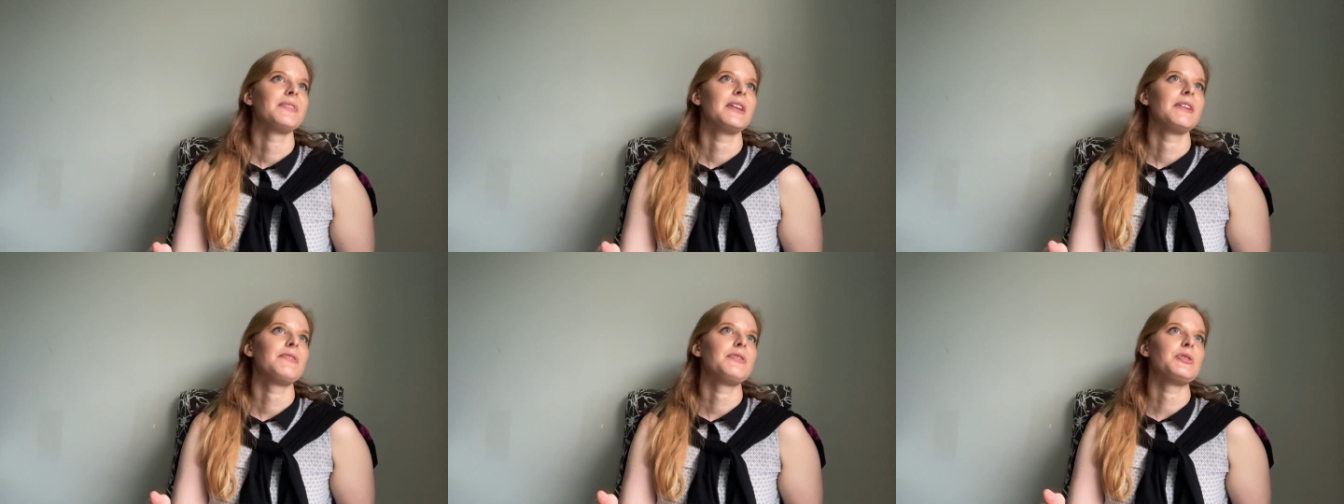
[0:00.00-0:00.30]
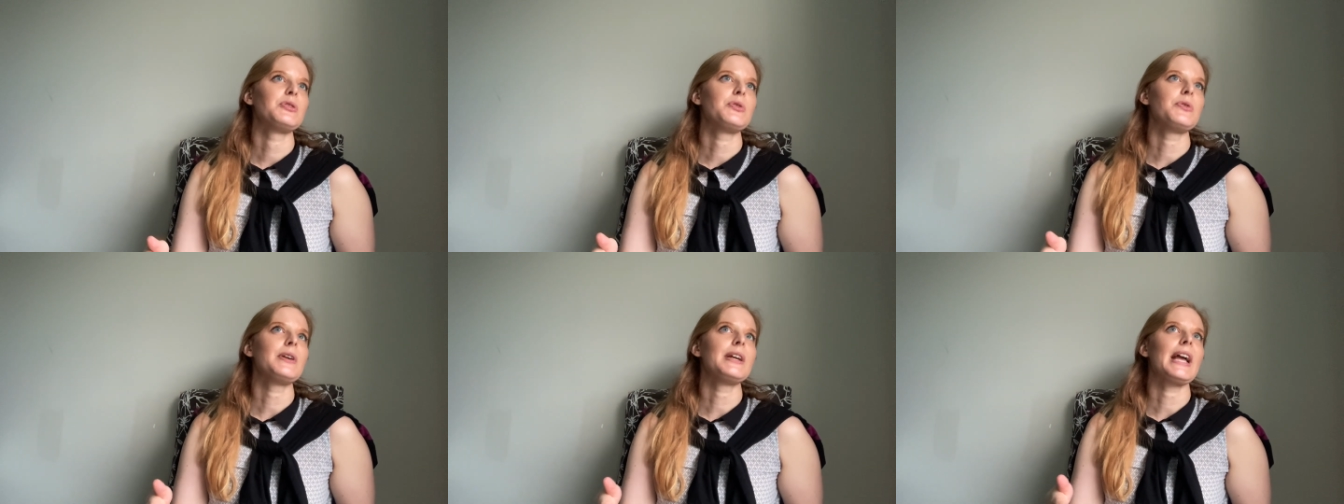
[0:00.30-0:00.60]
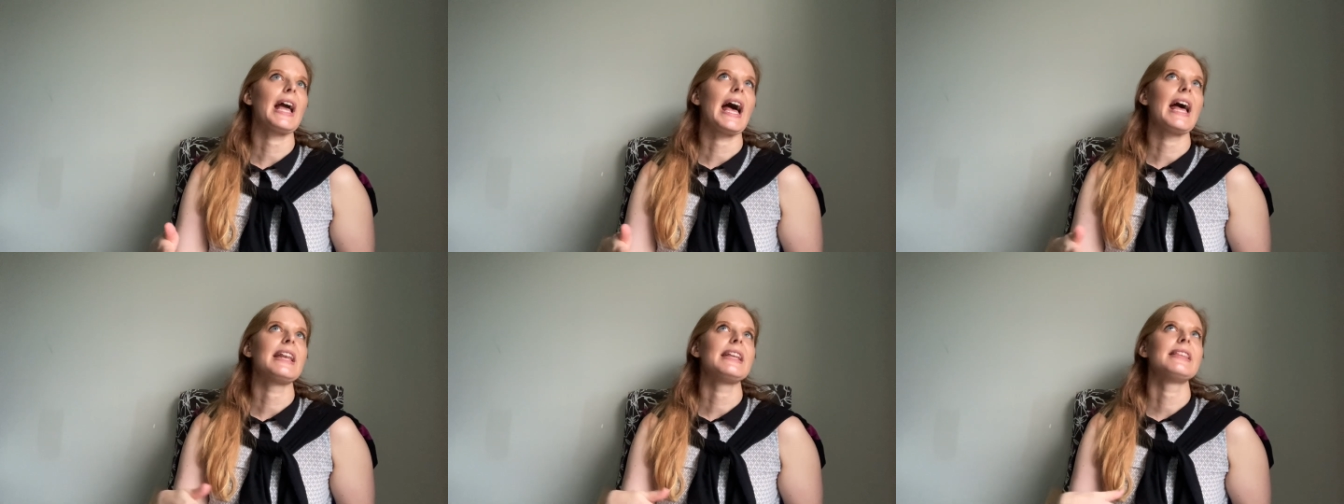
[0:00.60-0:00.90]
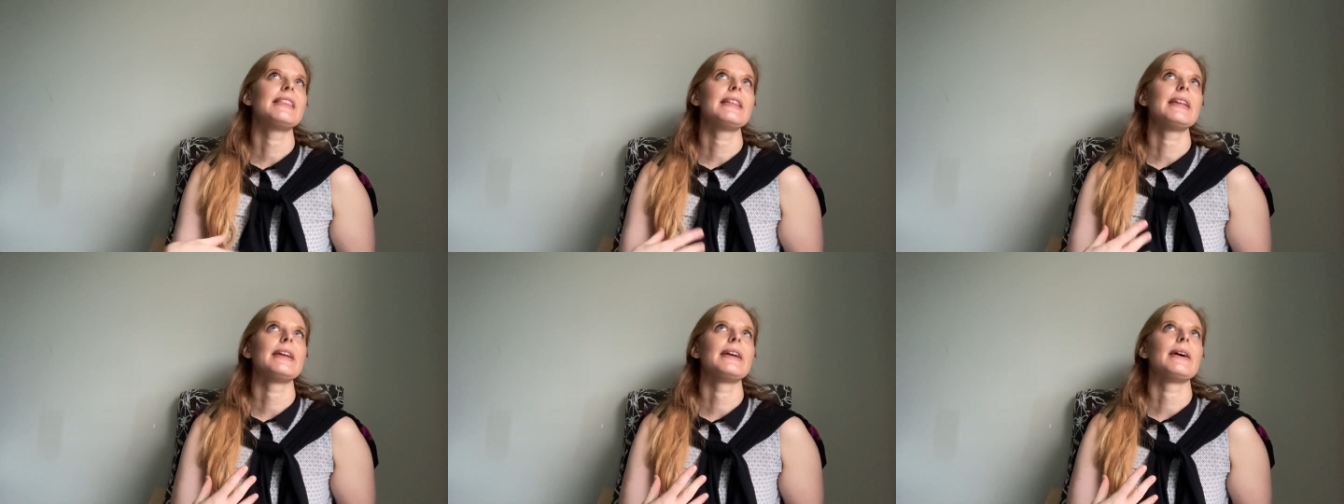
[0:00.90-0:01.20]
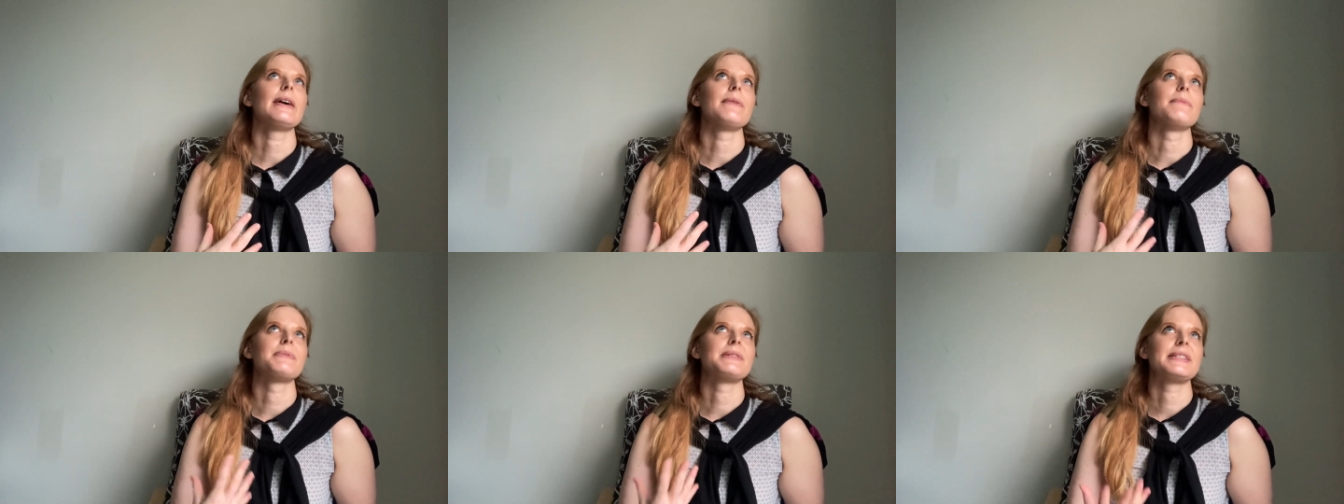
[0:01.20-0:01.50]
if you're doing anything
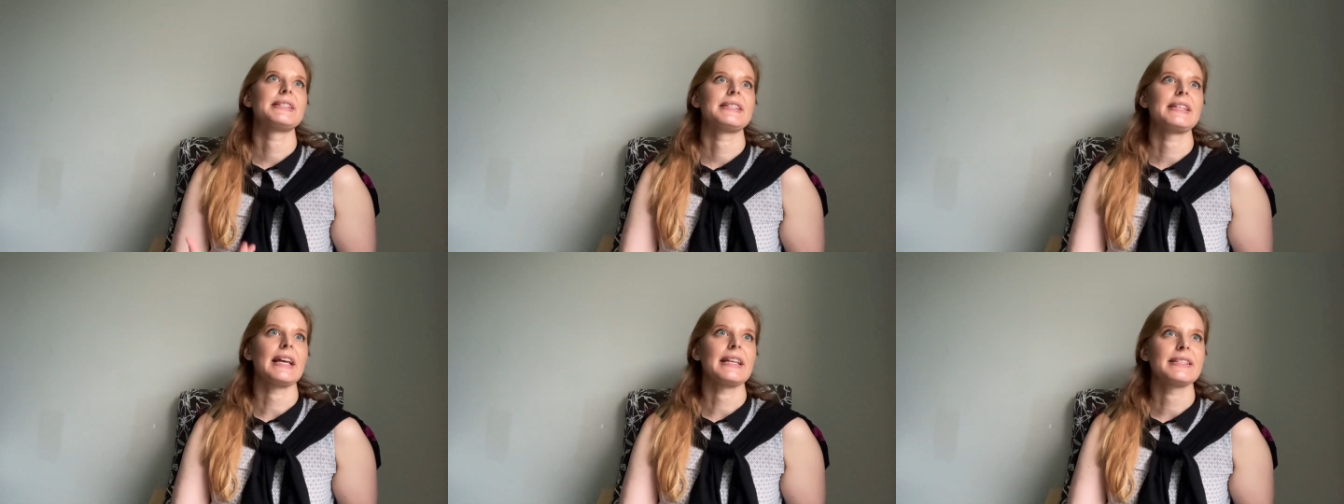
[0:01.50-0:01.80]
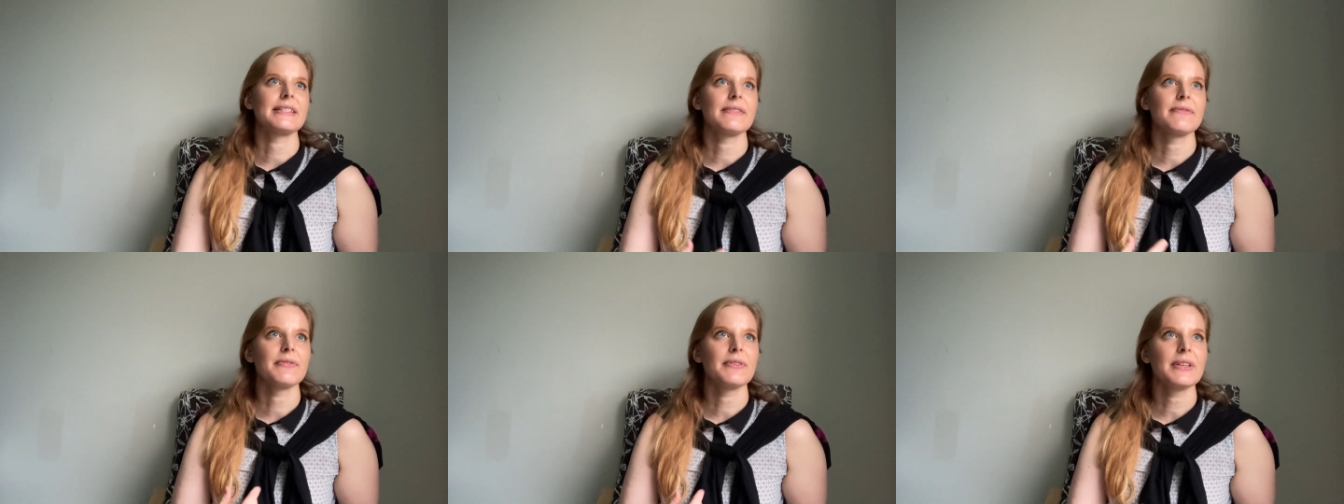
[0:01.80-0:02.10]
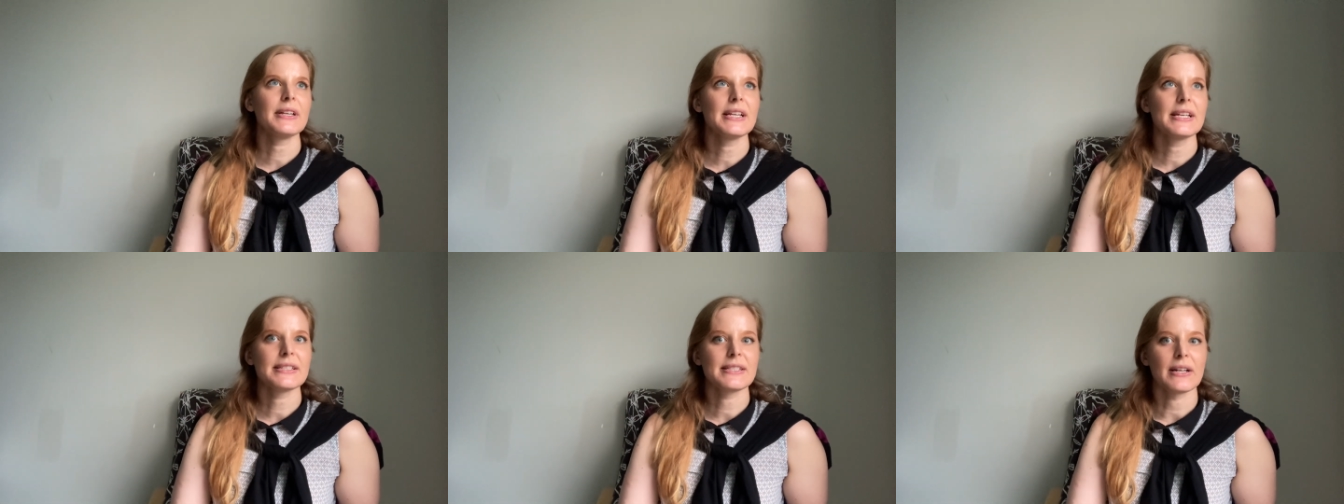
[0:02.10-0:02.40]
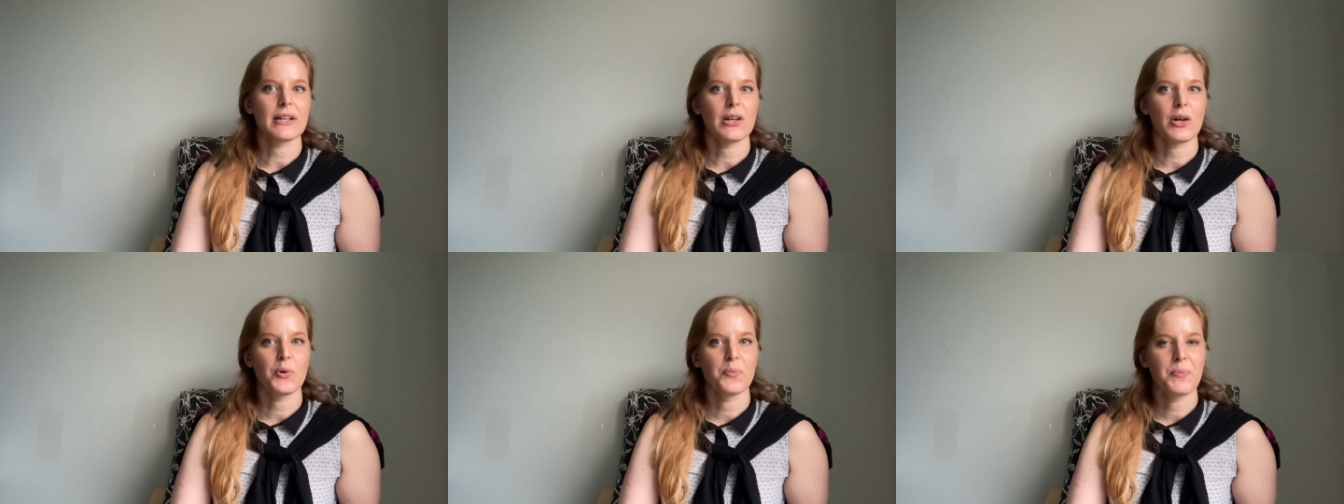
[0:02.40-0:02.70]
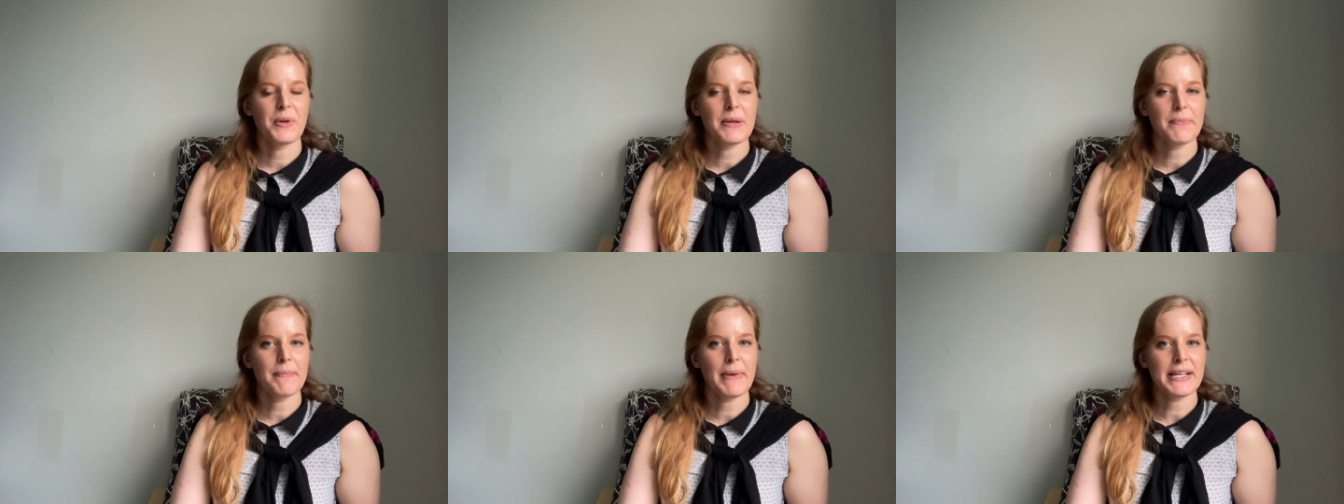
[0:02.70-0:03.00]
obsessively as a
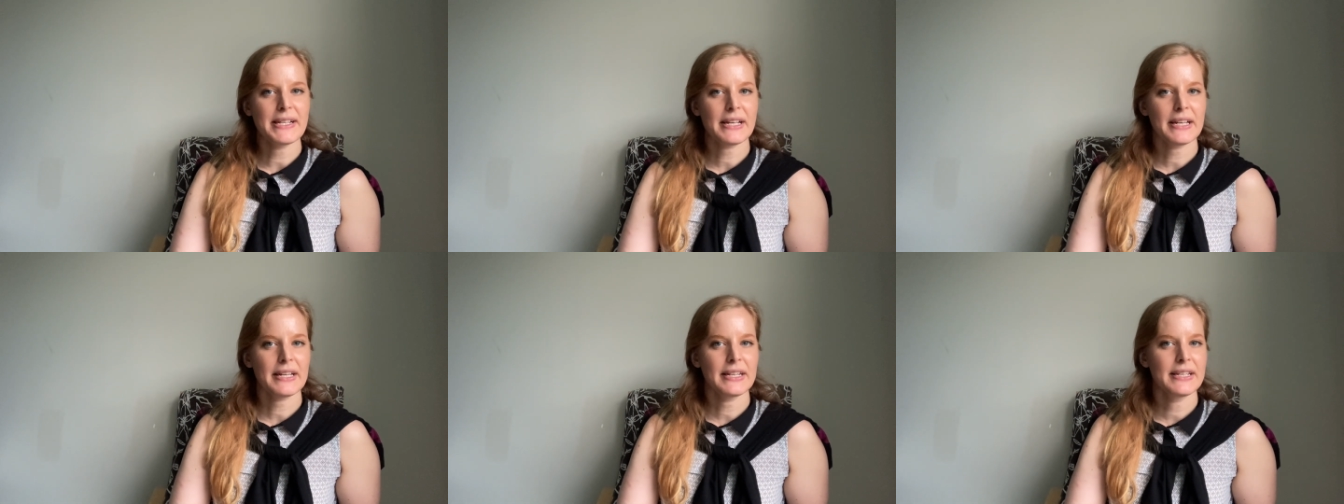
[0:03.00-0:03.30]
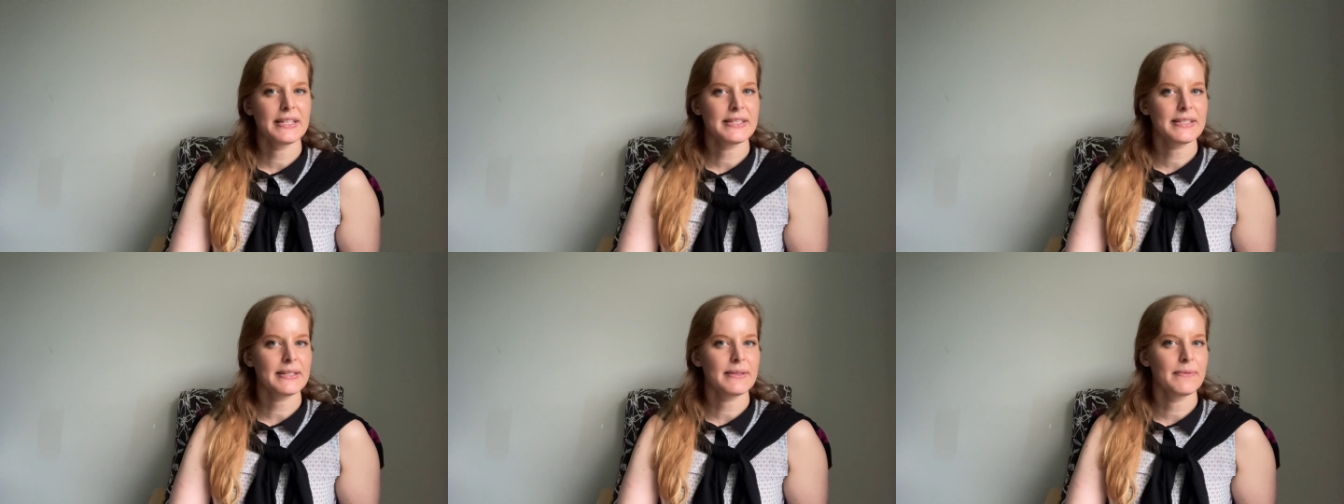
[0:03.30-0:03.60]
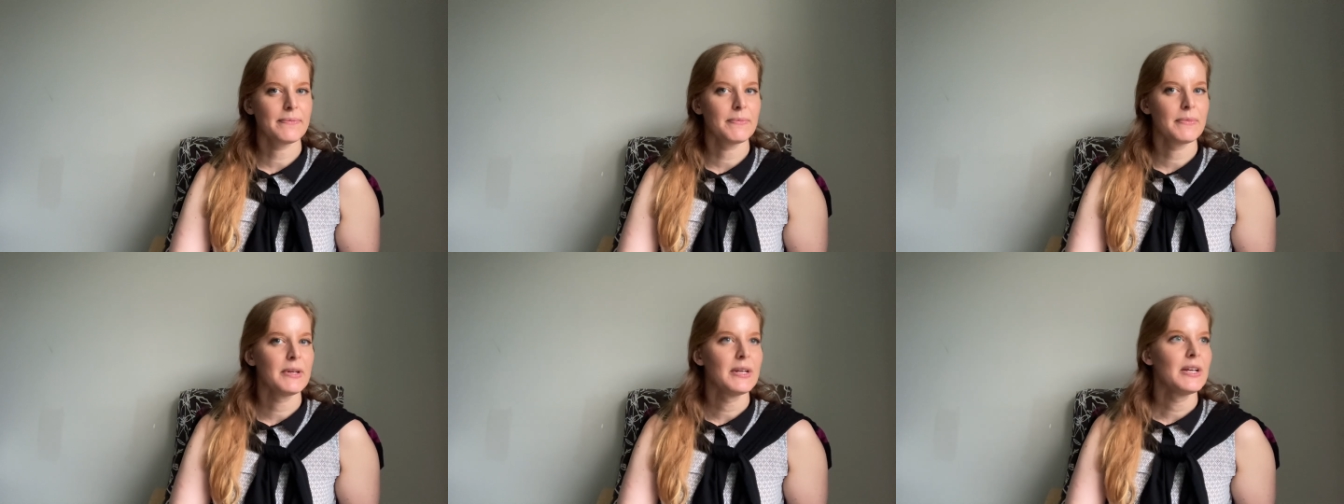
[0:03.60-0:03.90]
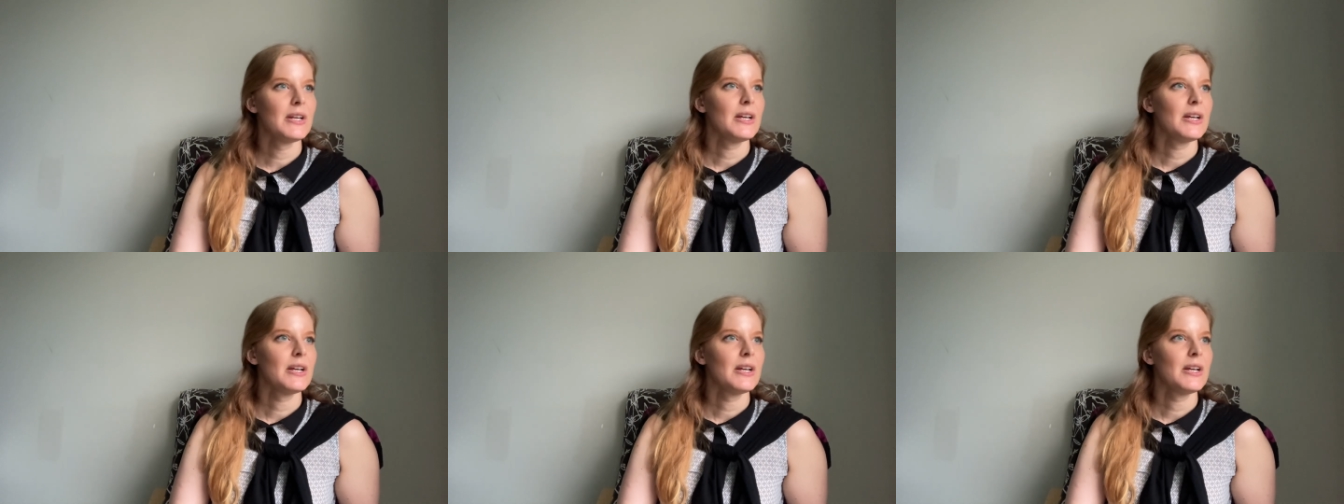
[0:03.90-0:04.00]
coping mechanism